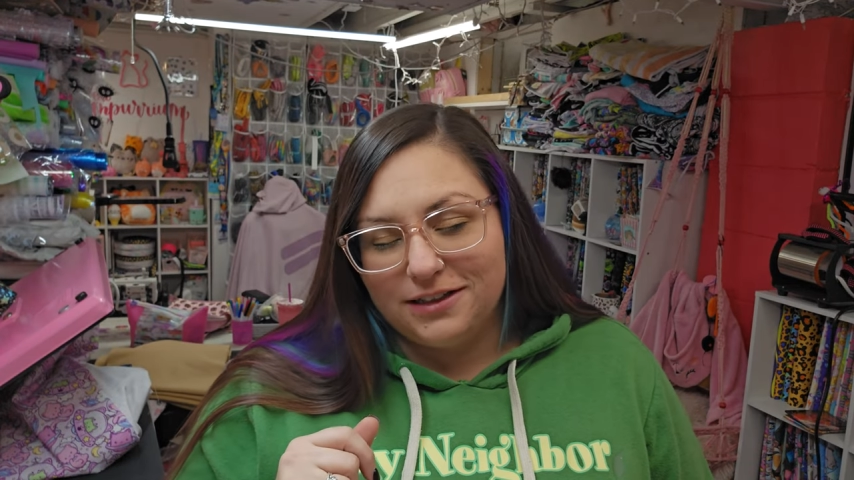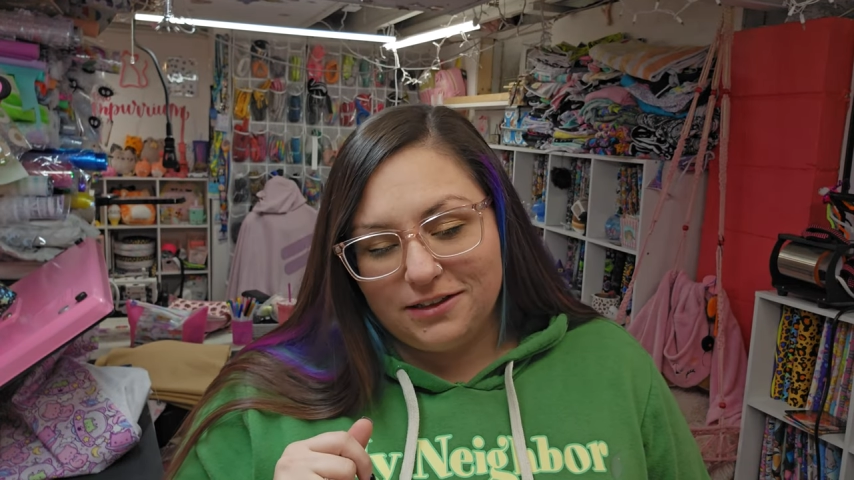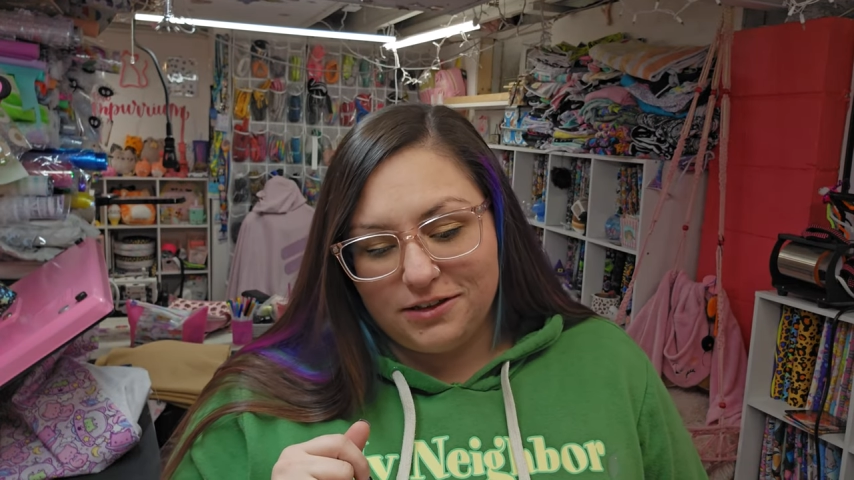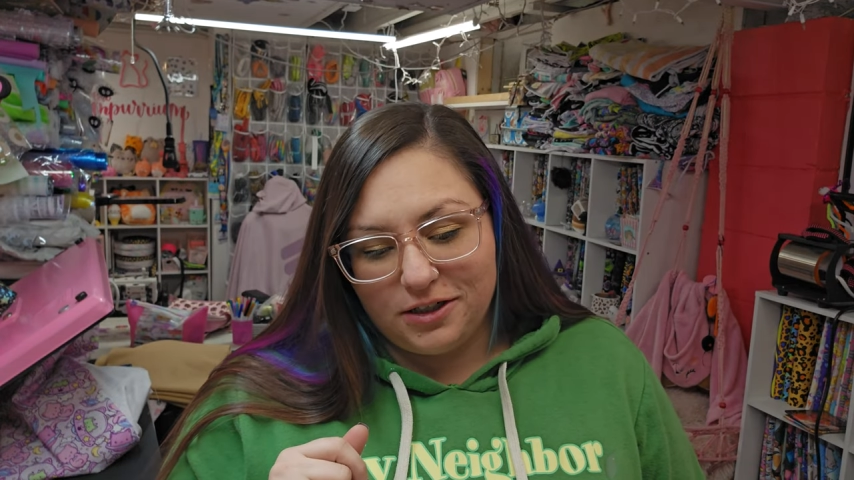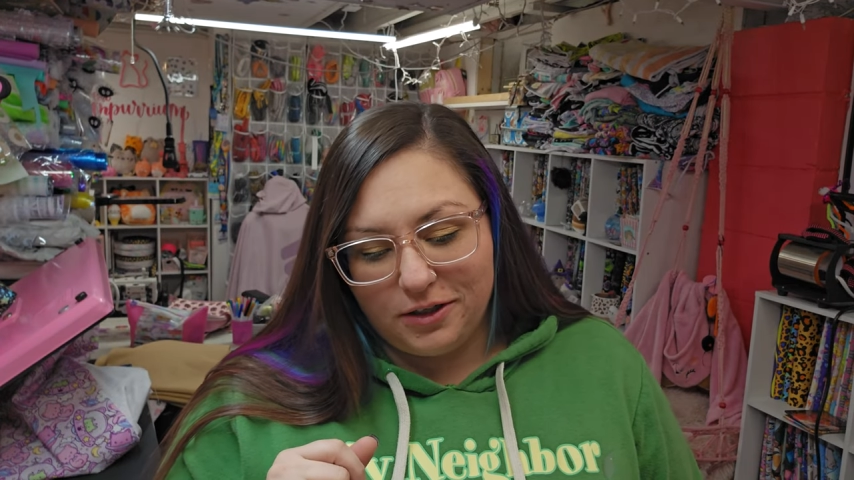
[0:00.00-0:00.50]
to
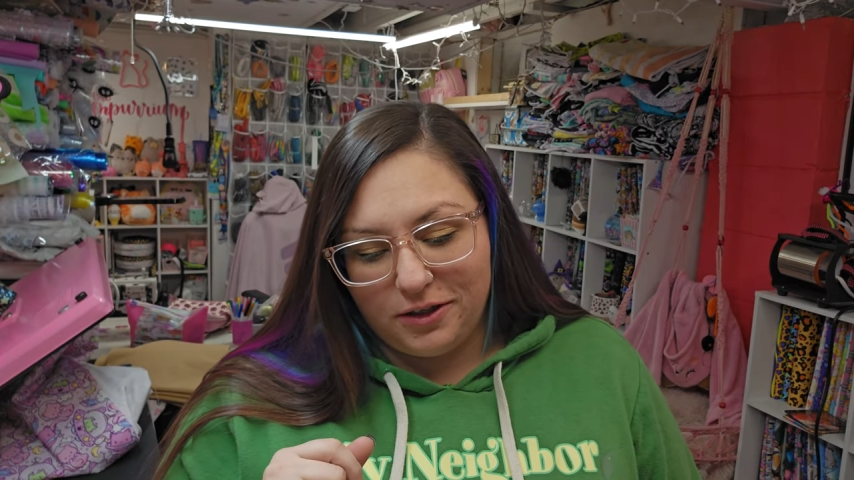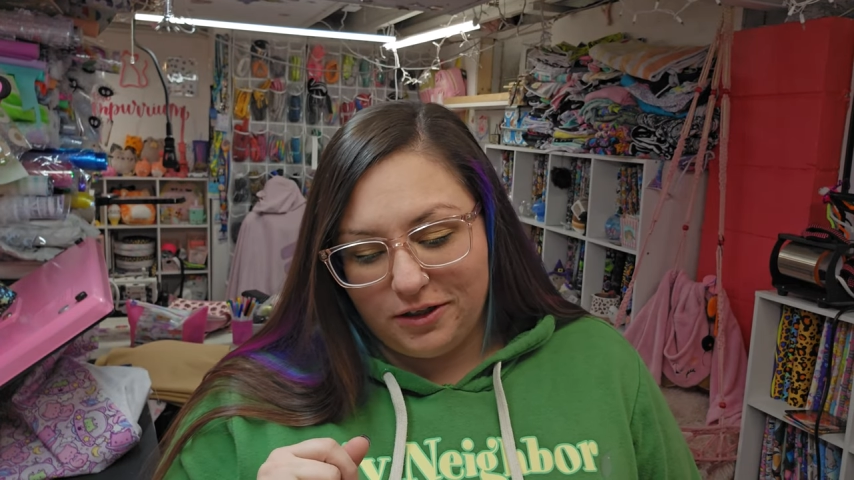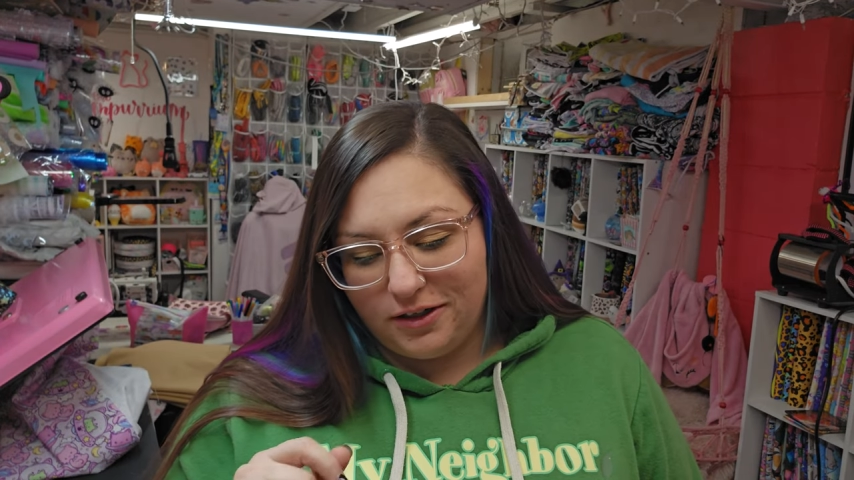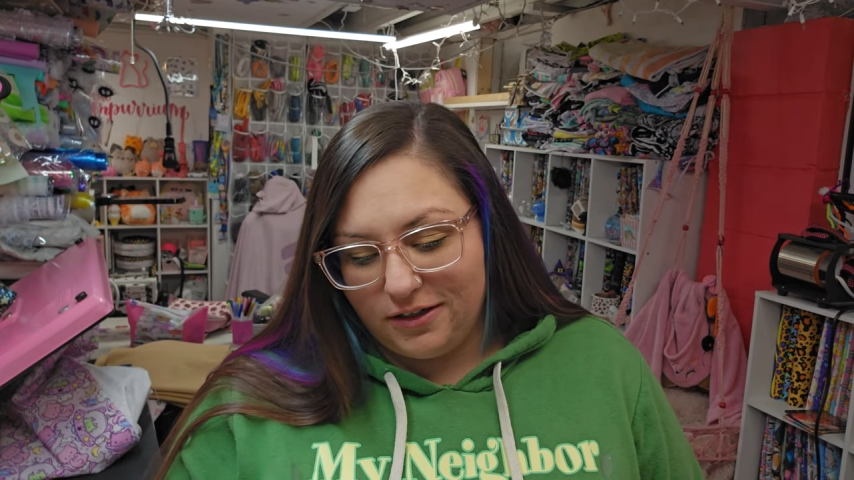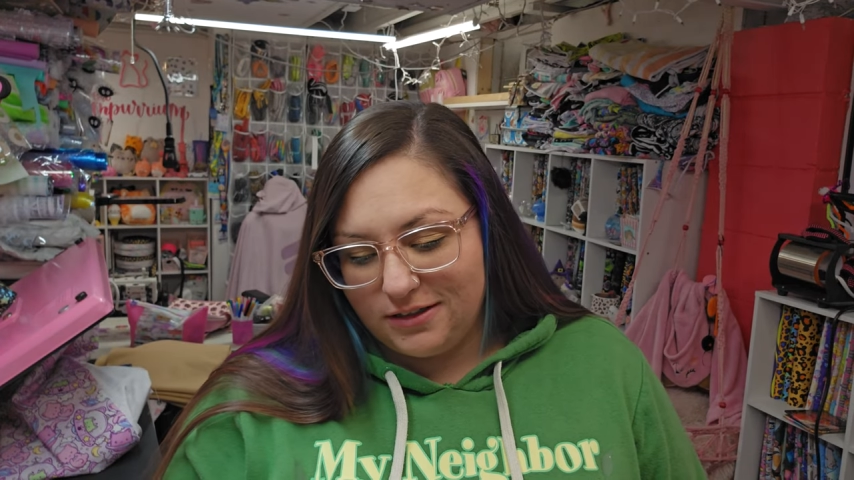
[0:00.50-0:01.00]

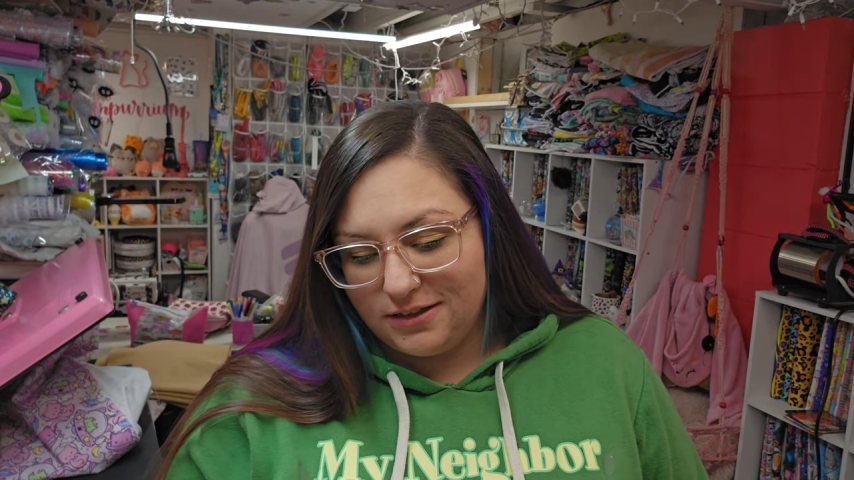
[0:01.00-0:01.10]
share